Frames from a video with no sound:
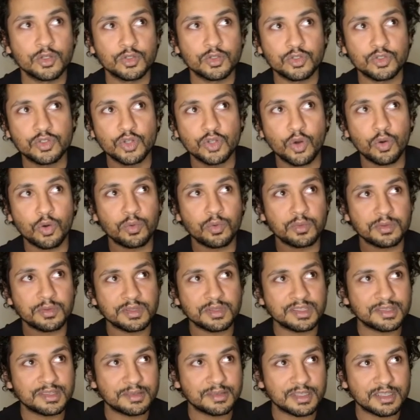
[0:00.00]
don't
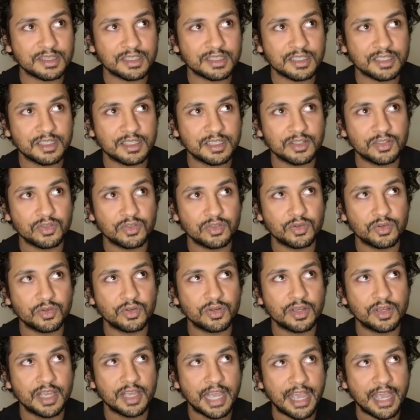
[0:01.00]

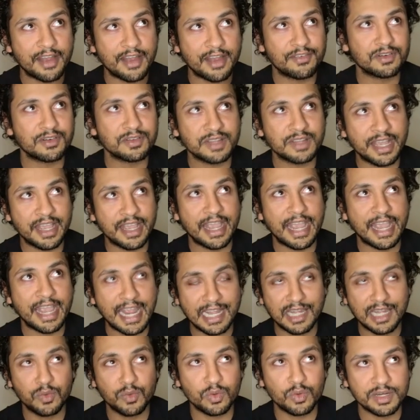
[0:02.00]
ever let
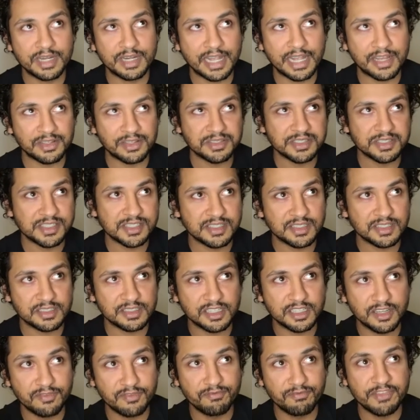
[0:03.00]
anyone else
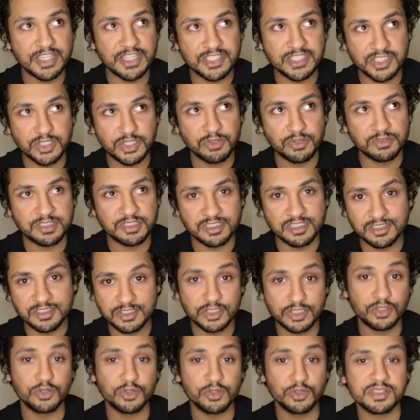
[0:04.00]
convince you to
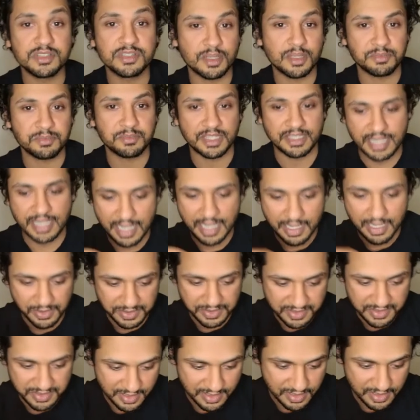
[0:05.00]
do something
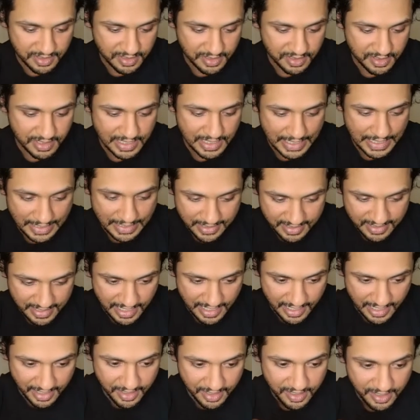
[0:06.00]
else
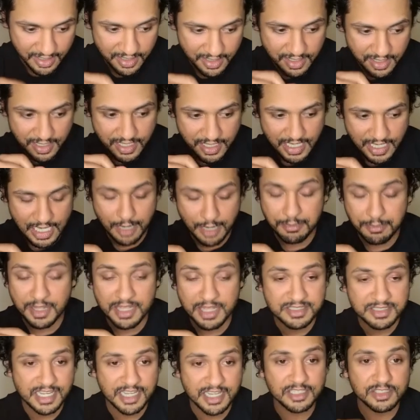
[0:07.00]
instead. And I'm not
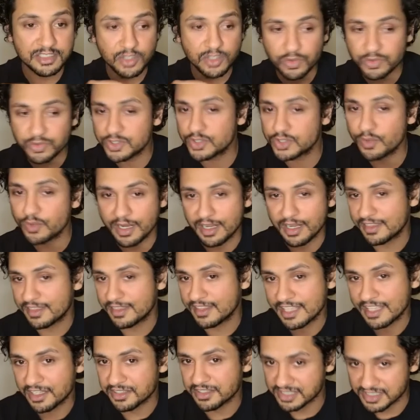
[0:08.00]
saying don't do
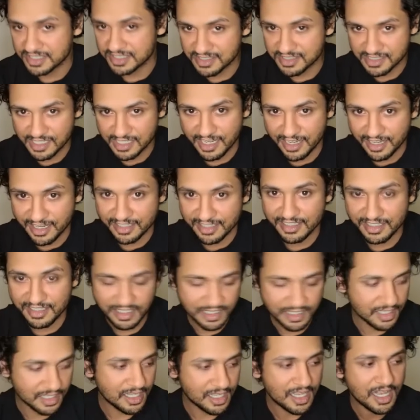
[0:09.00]
anything else instead.
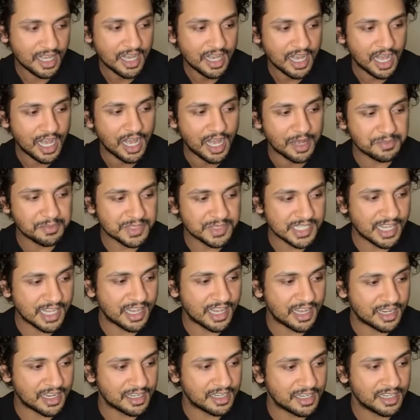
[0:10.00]
I'm
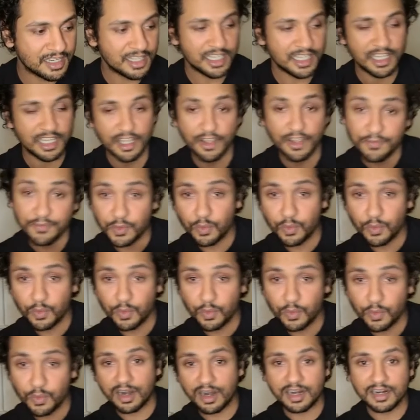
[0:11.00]
saying if you
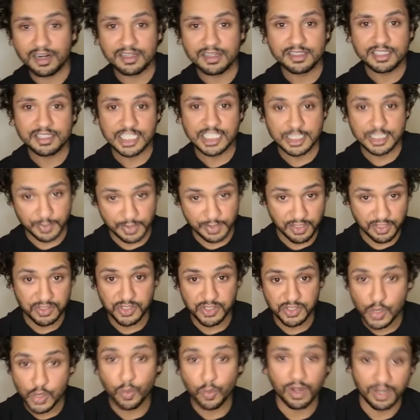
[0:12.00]
are, it's because
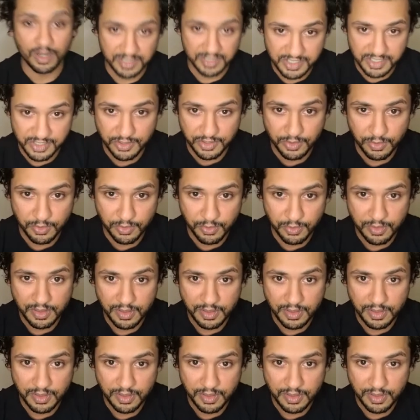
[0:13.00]
you want to.